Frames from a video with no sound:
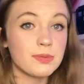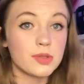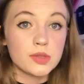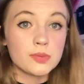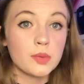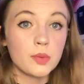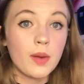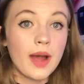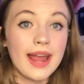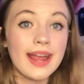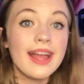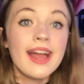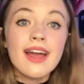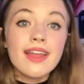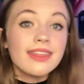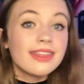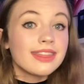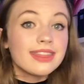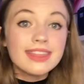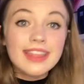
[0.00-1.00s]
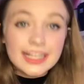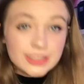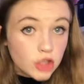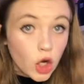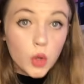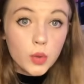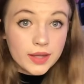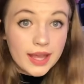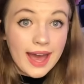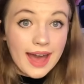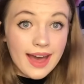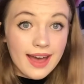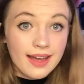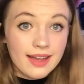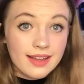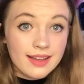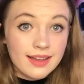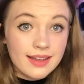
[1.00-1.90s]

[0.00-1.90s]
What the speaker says: possible way. They don't care.